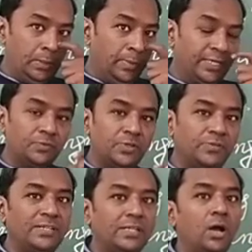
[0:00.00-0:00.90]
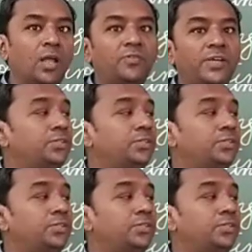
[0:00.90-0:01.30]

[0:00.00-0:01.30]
But we will always